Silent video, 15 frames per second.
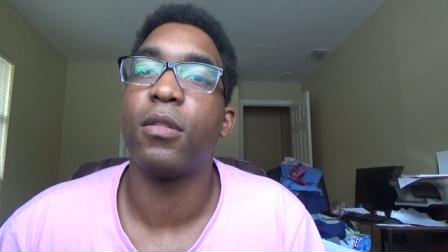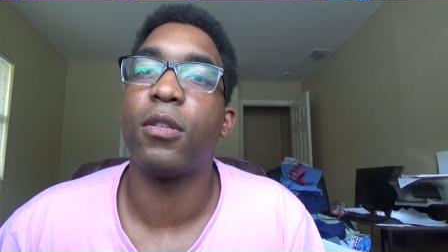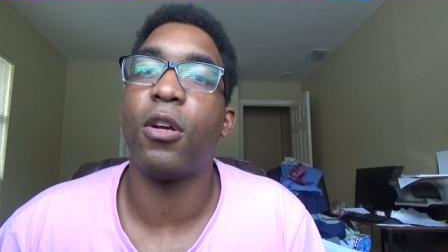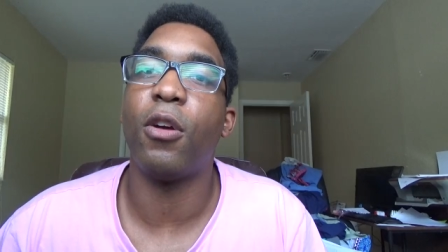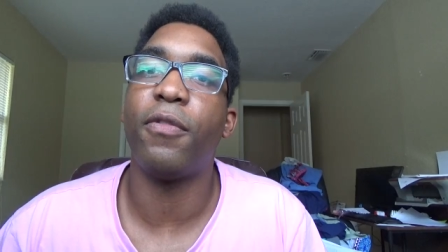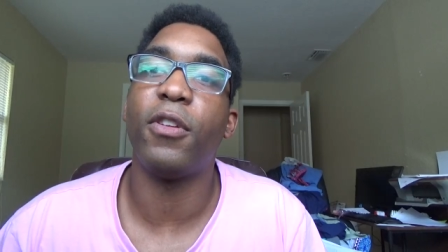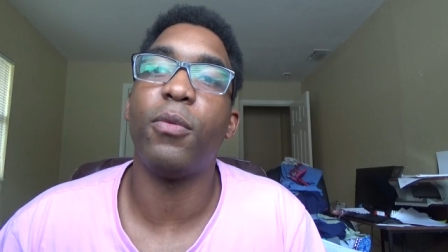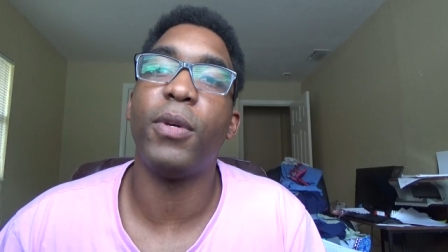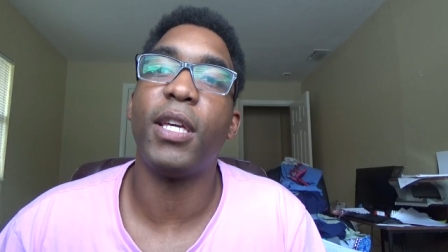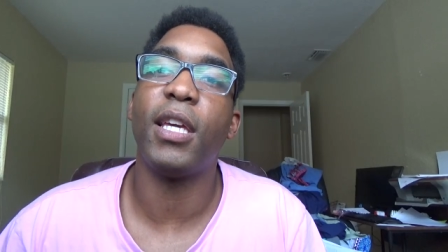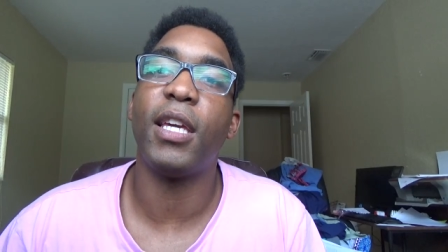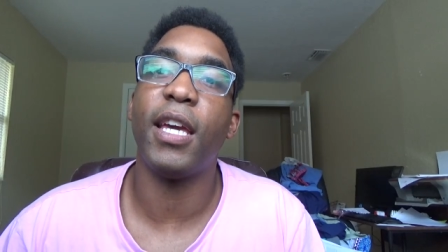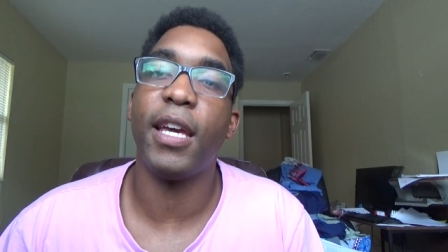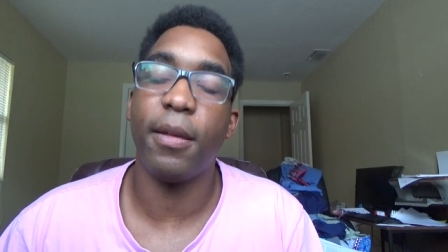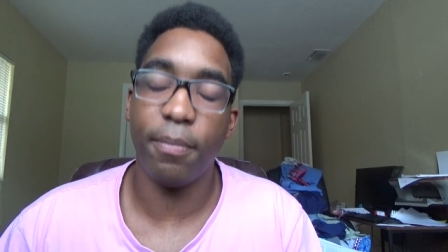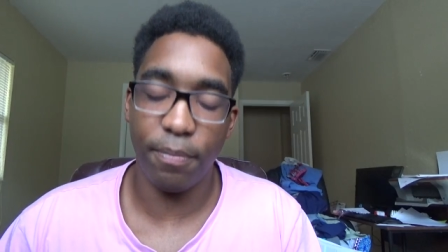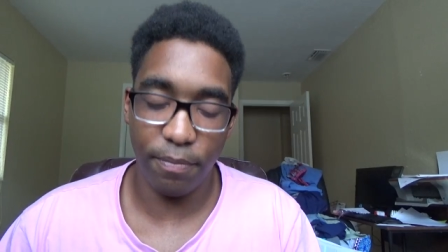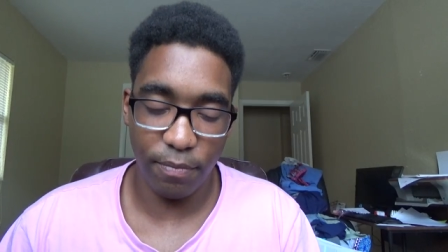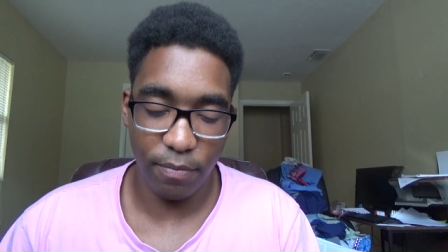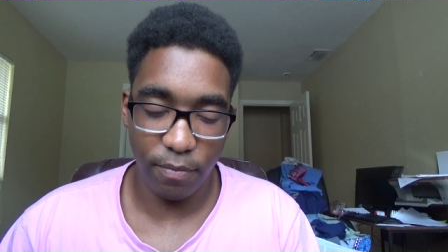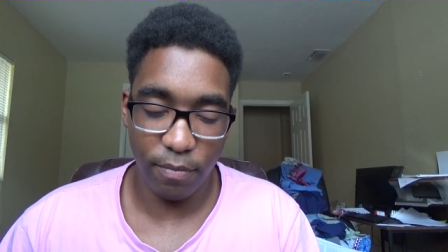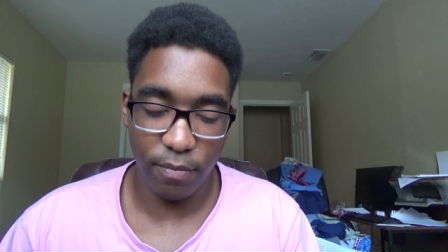hopefully we can get
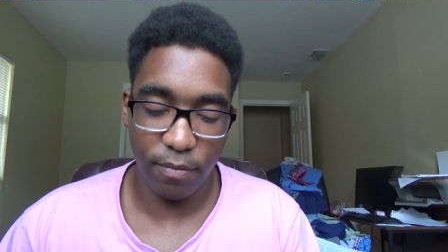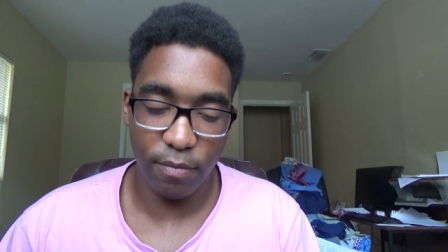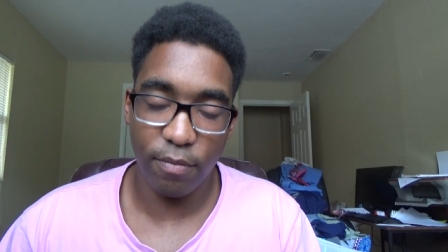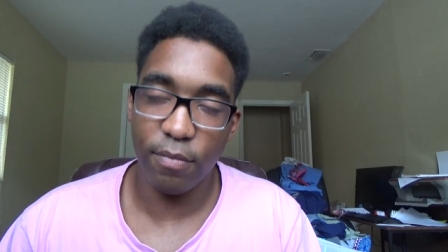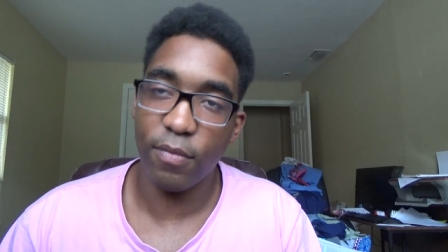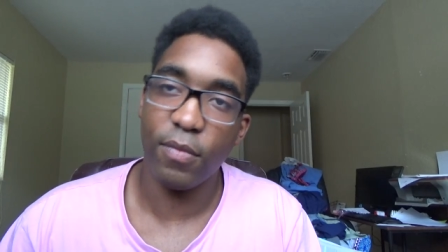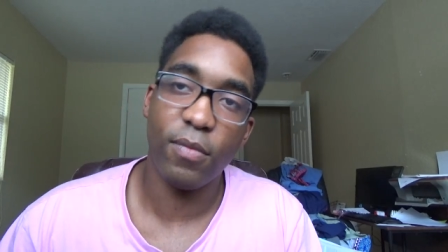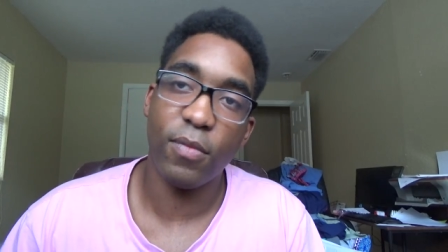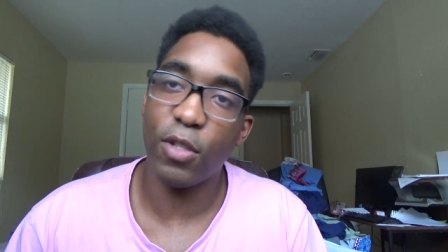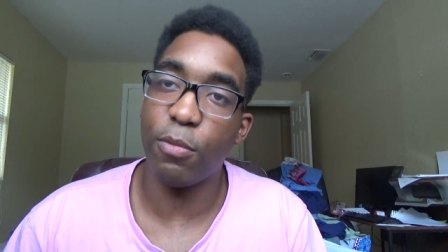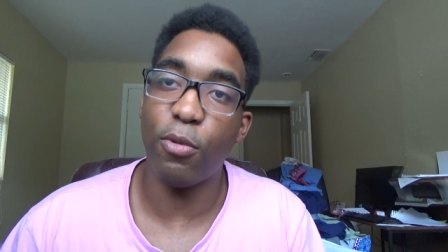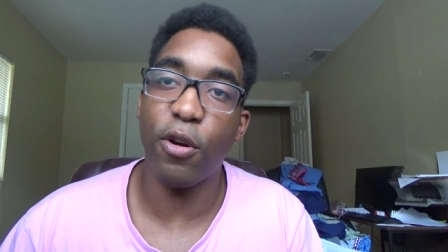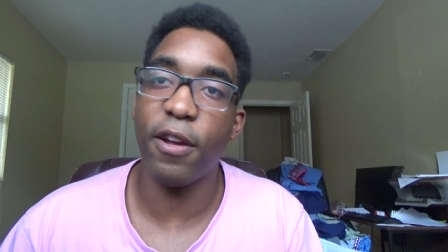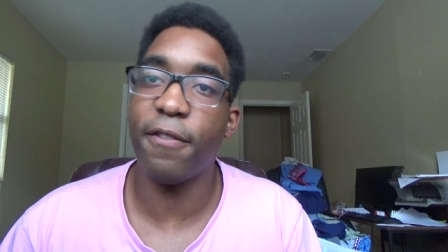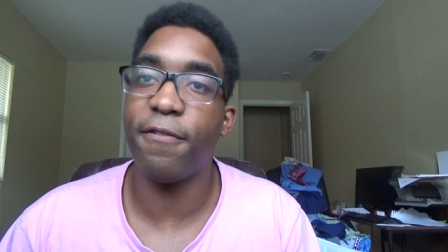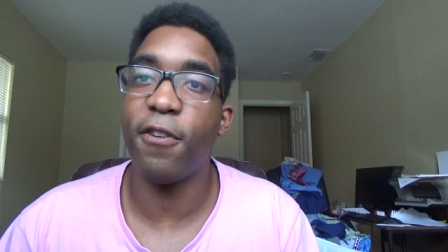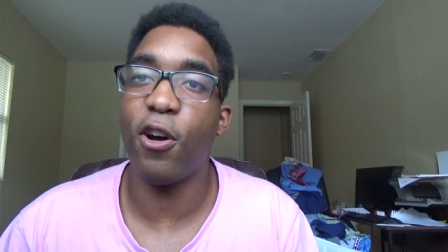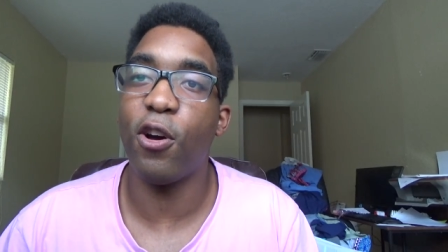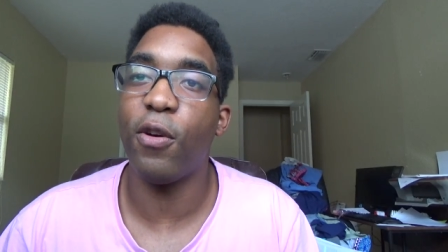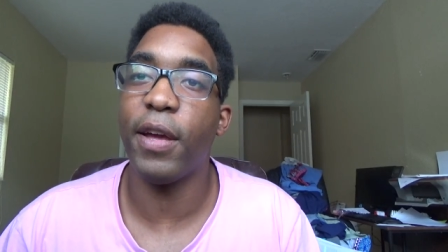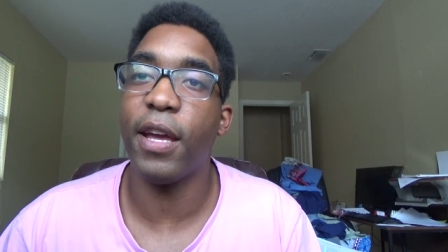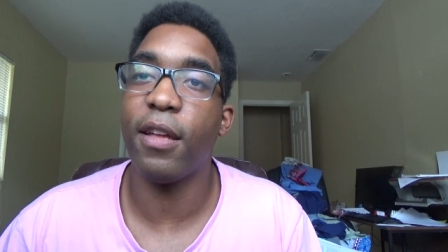some more
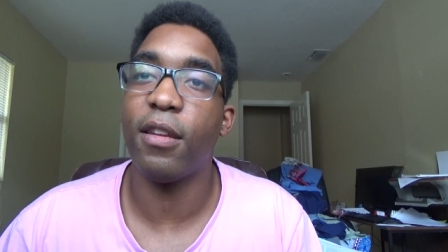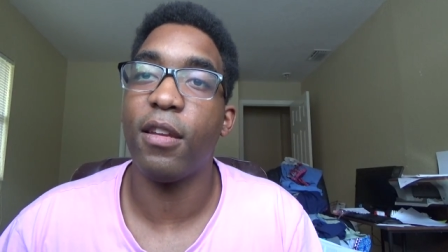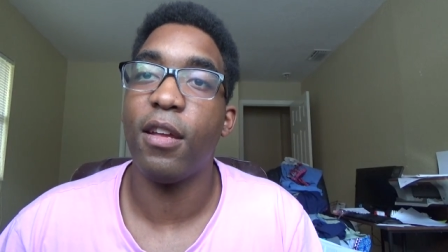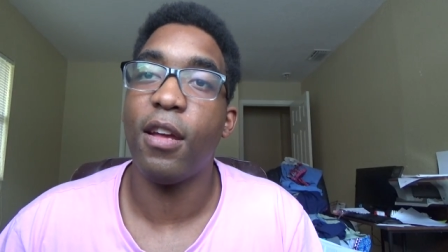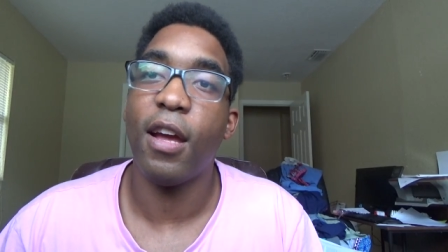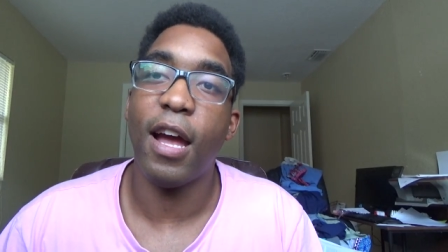info and